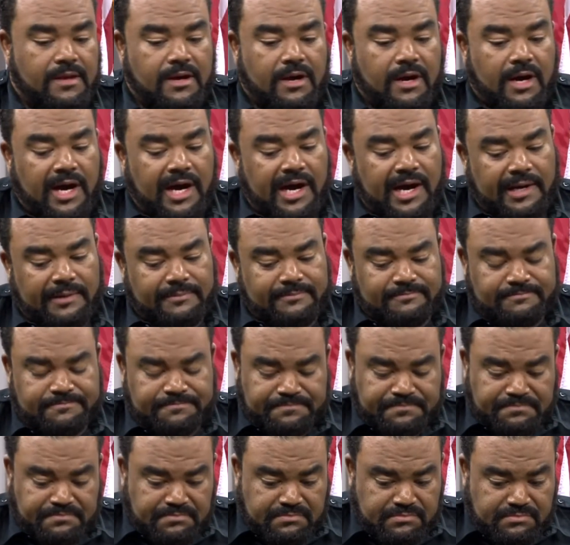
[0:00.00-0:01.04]

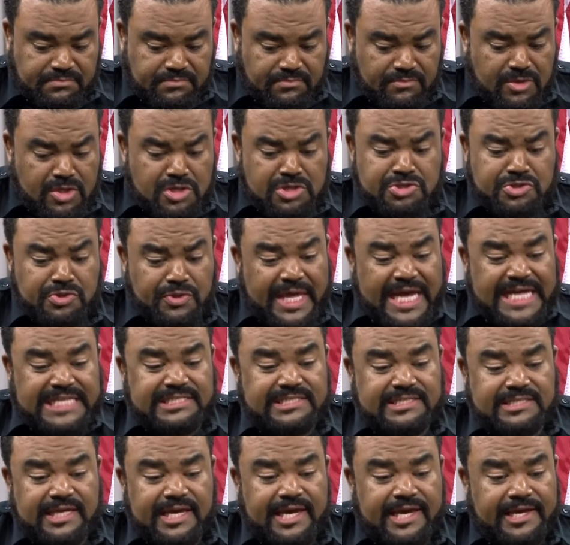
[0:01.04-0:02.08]
So that
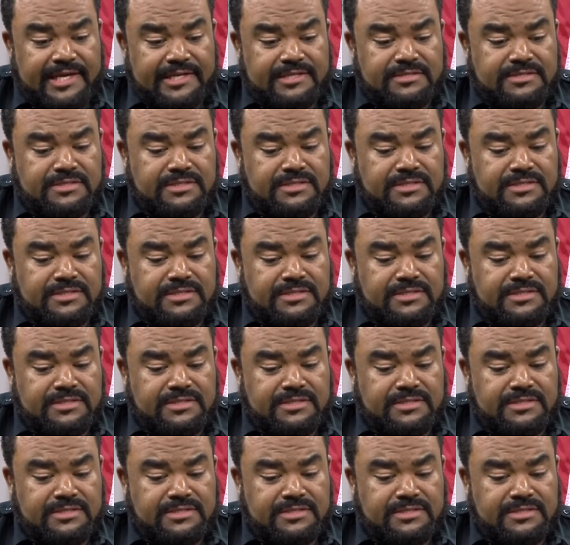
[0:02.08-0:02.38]
said,